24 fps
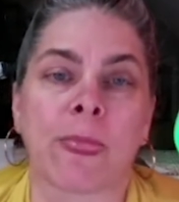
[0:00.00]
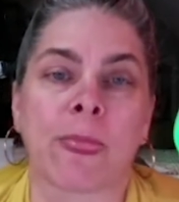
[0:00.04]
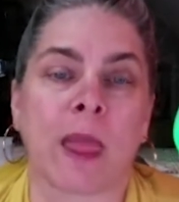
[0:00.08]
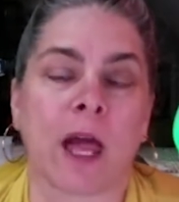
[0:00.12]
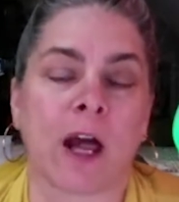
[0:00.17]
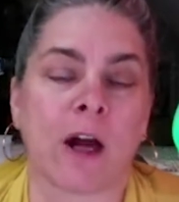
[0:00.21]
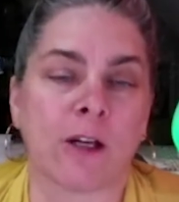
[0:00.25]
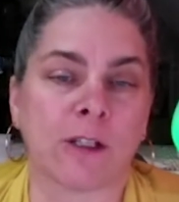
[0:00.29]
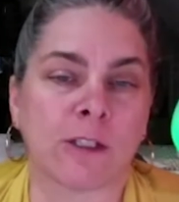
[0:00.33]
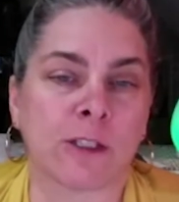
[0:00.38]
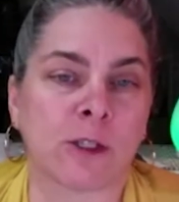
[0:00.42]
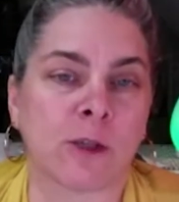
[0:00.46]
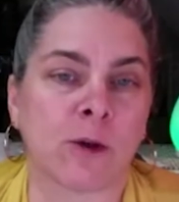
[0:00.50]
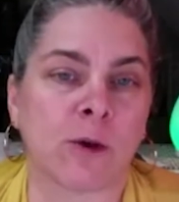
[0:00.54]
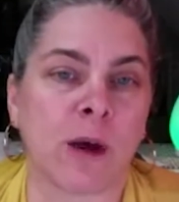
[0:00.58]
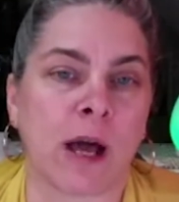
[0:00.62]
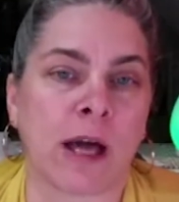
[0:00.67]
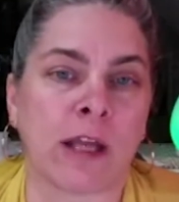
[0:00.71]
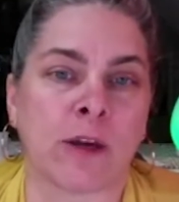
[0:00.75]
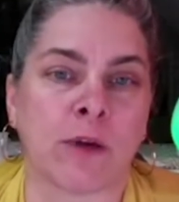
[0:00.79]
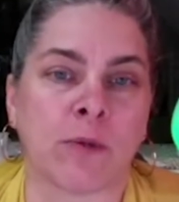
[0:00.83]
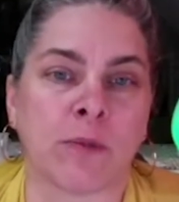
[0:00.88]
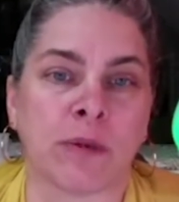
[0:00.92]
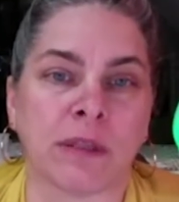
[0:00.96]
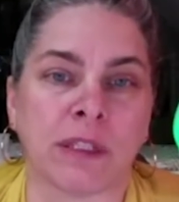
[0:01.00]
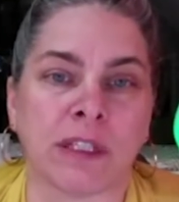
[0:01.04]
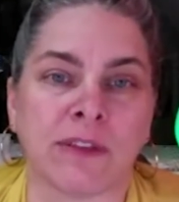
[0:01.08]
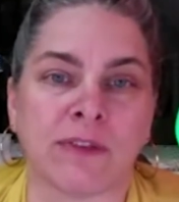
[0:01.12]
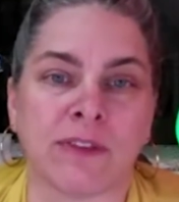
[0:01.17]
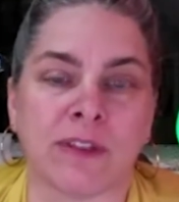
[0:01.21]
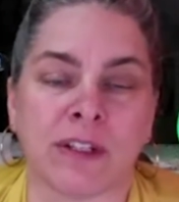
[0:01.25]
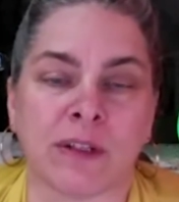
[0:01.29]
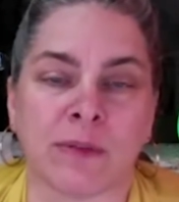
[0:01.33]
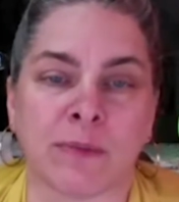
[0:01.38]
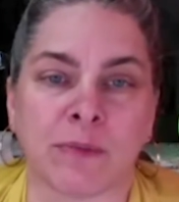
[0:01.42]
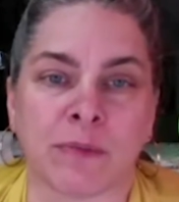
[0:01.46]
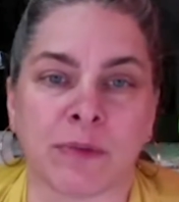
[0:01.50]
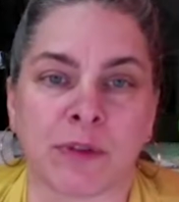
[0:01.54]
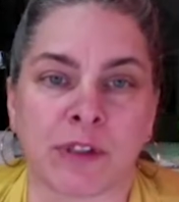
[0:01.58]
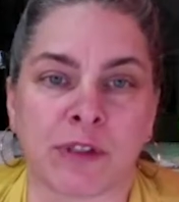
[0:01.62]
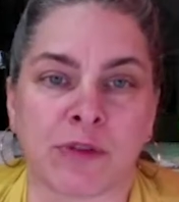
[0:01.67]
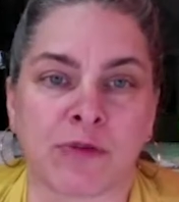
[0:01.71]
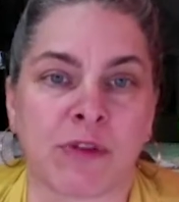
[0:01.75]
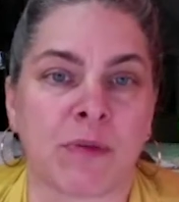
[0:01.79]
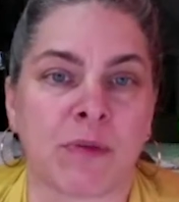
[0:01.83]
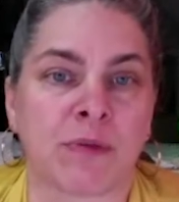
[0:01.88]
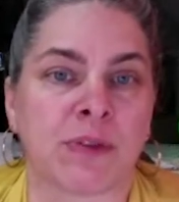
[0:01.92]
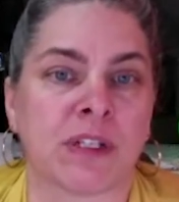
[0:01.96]
Also, I don't believe in
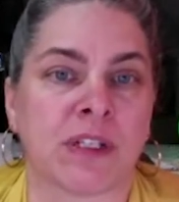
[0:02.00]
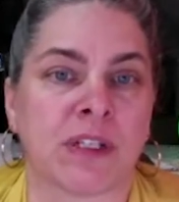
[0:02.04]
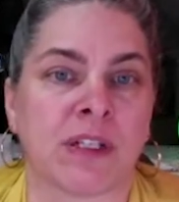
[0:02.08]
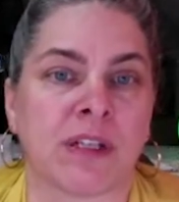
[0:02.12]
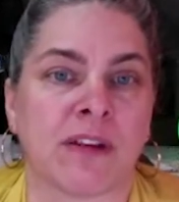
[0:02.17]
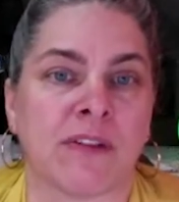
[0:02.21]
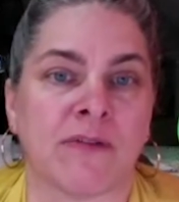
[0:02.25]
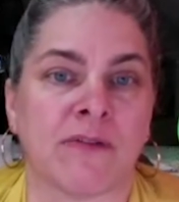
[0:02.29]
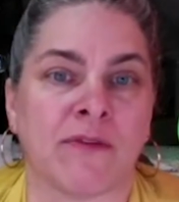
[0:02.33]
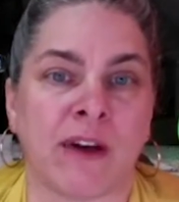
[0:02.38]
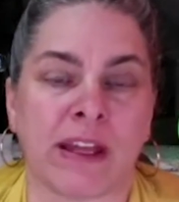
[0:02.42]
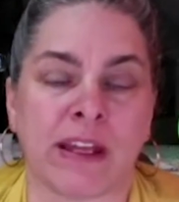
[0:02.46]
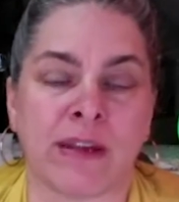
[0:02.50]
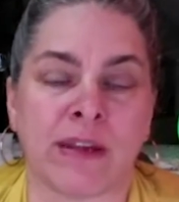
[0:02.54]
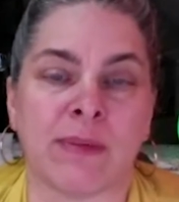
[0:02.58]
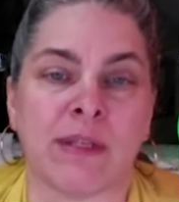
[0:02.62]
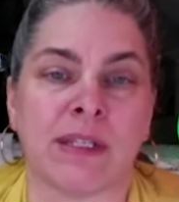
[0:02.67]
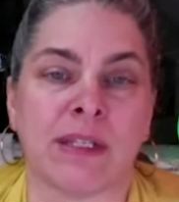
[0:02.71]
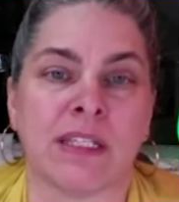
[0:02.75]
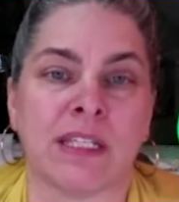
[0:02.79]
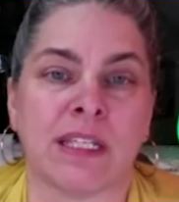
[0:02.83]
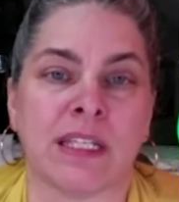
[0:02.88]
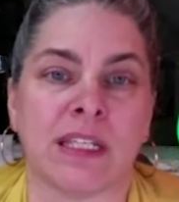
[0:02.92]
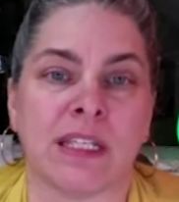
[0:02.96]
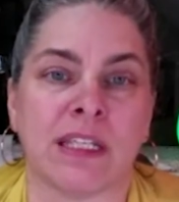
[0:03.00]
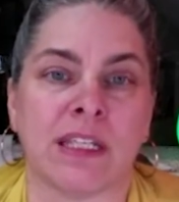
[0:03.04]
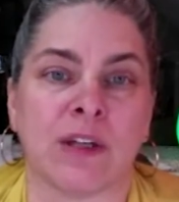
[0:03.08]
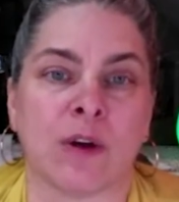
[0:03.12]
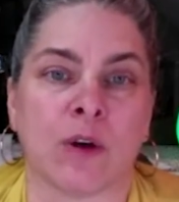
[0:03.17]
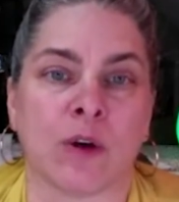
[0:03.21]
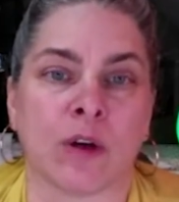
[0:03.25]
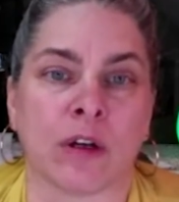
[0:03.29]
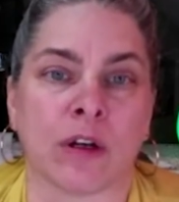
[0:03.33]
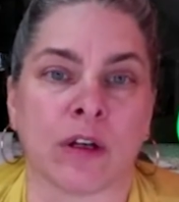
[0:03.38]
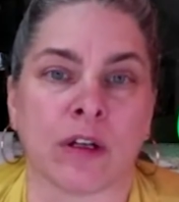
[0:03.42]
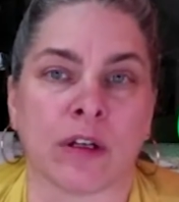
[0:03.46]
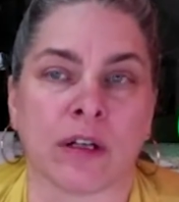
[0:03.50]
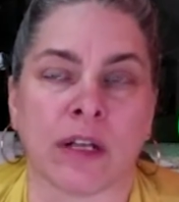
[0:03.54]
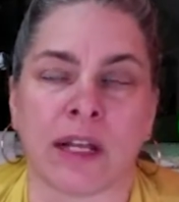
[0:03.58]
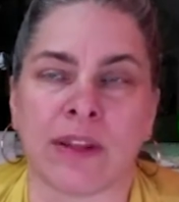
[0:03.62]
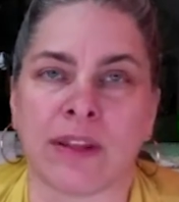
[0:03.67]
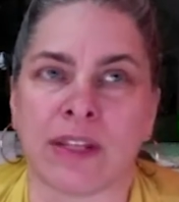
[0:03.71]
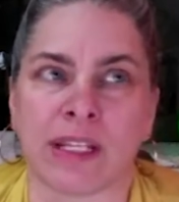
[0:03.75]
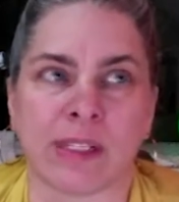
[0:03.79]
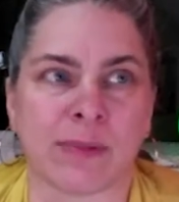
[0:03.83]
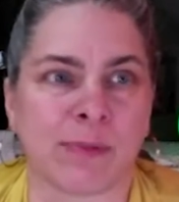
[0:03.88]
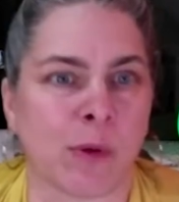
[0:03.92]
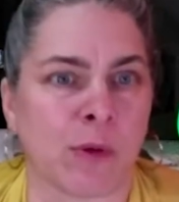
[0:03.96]
prescription vitamin D, or I
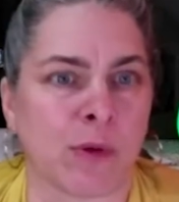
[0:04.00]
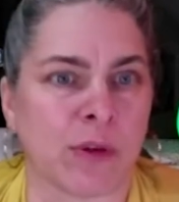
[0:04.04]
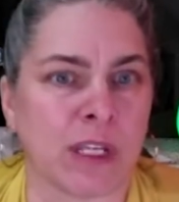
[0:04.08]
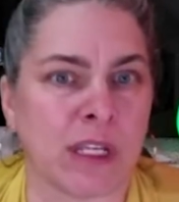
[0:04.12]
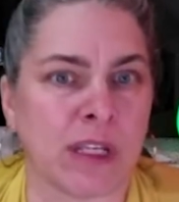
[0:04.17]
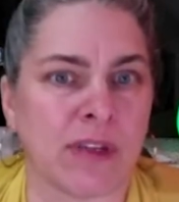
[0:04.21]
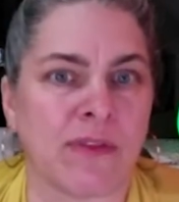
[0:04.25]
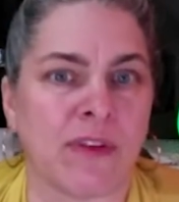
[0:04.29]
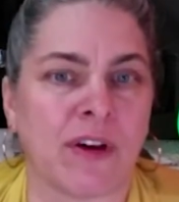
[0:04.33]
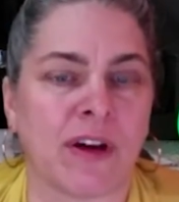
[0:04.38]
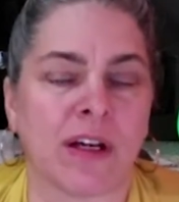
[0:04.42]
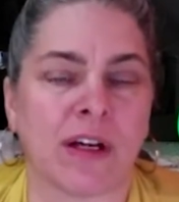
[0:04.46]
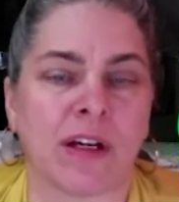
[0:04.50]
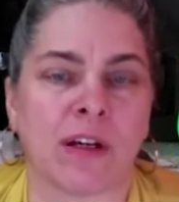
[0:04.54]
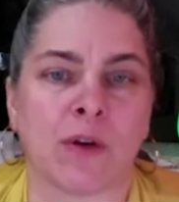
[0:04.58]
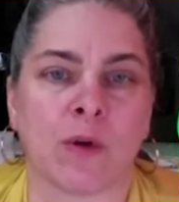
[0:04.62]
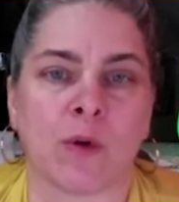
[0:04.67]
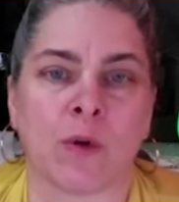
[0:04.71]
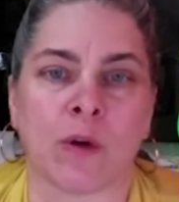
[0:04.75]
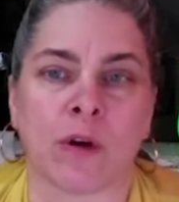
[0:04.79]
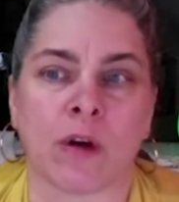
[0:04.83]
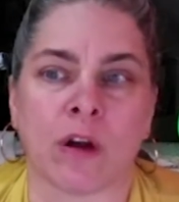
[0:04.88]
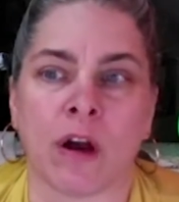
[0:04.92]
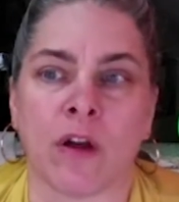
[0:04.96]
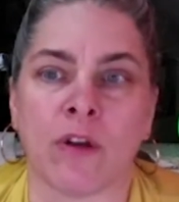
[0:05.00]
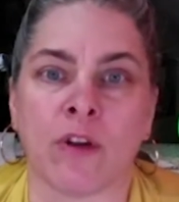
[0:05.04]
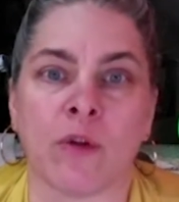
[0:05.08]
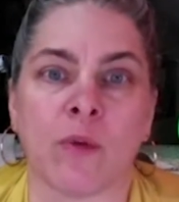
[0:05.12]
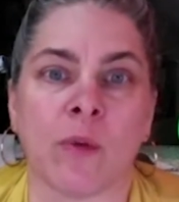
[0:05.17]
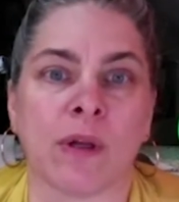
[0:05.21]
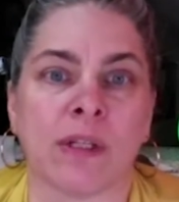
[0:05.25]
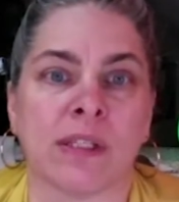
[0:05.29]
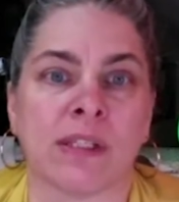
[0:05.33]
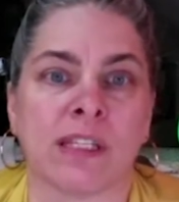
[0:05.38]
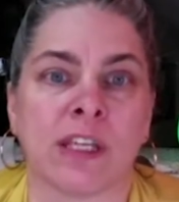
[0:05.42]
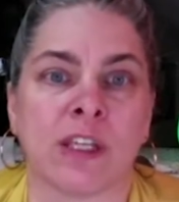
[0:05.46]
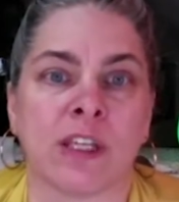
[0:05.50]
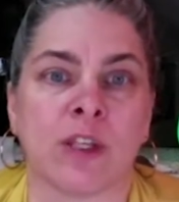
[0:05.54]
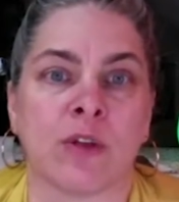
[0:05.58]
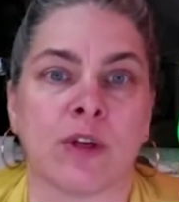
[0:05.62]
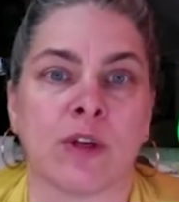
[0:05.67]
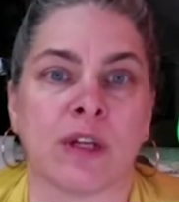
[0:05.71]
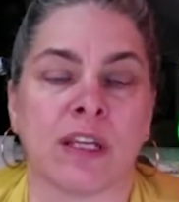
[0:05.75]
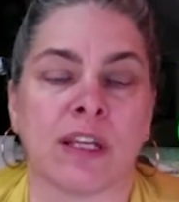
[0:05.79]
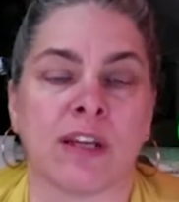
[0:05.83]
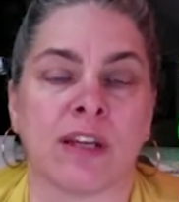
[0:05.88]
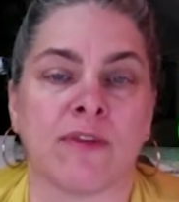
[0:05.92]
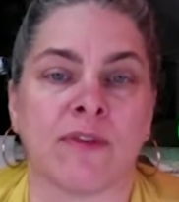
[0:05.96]
think it's Boniva or other ones that you
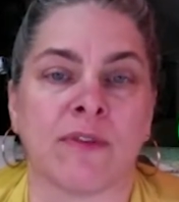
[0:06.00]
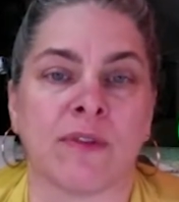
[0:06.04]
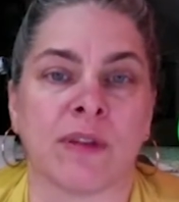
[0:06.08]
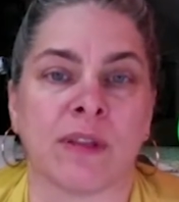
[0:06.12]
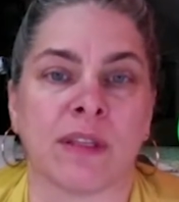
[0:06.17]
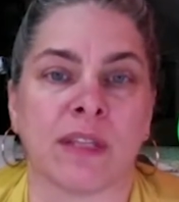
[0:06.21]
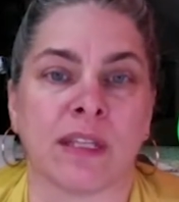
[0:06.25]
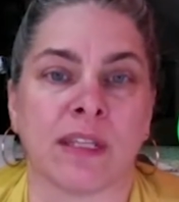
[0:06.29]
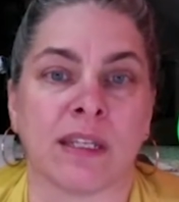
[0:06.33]
can get from the